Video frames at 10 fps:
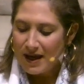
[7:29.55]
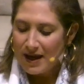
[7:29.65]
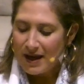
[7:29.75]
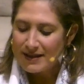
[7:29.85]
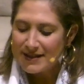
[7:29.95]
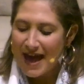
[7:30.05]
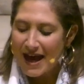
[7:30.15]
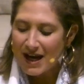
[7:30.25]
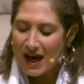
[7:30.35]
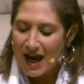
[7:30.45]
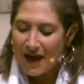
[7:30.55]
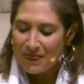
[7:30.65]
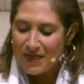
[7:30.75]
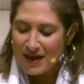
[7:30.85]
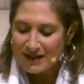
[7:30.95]
is that at
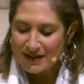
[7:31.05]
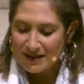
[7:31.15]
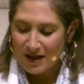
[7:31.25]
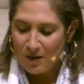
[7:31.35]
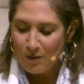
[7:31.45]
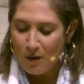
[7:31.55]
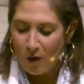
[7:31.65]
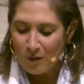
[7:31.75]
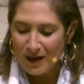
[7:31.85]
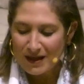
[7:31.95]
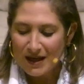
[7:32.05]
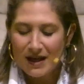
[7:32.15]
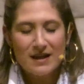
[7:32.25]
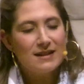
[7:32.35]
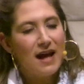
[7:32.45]
this moment
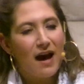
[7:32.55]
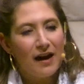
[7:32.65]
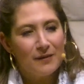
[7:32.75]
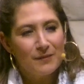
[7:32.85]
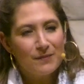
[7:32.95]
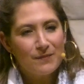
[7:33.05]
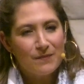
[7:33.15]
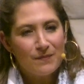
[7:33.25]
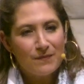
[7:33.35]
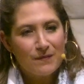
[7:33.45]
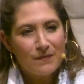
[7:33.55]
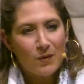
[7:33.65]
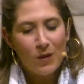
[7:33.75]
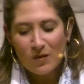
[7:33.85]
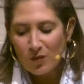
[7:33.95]
in time,
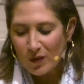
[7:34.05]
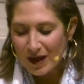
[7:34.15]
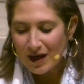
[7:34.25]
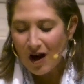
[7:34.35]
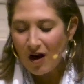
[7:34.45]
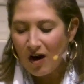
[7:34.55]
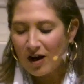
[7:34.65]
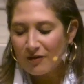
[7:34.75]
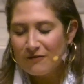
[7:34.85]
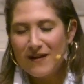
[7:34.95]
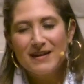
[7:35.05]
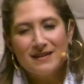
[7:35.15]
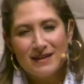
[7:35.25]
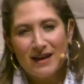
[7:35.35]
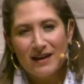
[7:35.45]
when we are
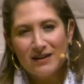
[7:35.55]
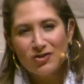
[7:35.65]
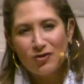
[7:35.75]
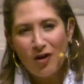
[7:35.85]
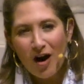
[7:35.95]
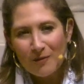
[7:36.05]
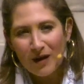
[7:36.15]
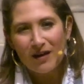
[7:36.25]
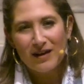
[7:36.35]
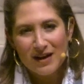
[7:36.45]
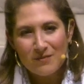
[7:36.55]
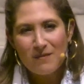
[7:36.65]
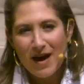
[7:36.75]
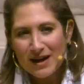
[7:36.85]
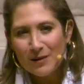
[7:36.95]
facing trauma in
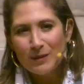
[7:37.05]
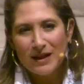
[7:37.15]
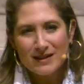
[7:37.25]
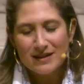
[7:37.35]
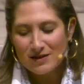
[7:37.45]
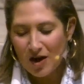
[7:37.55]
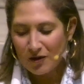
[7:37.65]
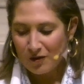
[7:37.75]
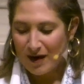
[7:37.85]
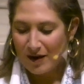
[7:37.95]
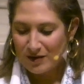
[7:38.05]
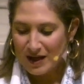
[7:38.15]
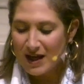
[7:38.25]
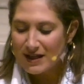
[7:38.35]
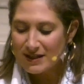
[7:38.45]
many places all around
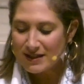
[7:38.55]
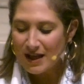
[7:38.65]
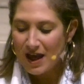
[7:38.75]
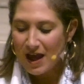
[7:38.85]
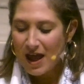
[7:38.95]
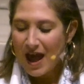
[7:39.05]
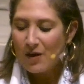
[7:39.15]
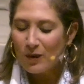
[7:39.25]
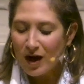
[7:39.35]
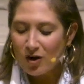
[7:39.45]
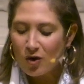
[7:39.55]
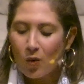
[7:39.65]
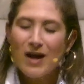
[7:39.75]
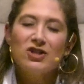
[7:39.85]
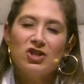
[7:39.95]
us, and we are
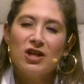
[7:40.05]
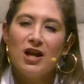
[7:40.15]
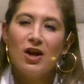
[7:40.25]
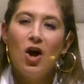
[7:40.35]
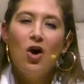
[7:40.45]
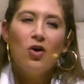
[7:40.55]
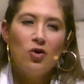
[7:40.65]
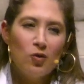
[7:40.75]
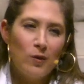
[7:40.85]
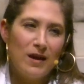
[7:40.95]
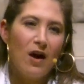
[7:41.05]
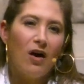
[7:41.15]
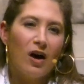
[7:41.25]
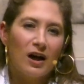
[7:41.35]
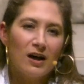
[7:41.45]
questioning who we
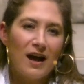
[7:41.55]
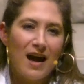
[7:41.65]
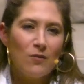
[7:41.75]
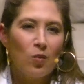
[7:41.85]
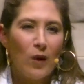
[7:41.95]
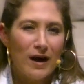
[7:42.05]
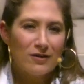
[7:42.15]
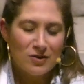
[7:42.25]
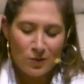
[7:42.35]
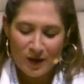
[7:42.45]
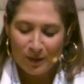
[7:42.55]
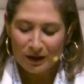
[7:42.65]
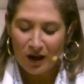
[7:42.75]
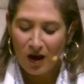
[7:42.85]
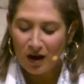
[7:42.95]
are and where do we
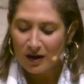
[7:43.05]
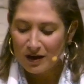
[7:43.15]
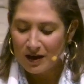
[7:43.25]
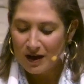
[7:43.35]
belong,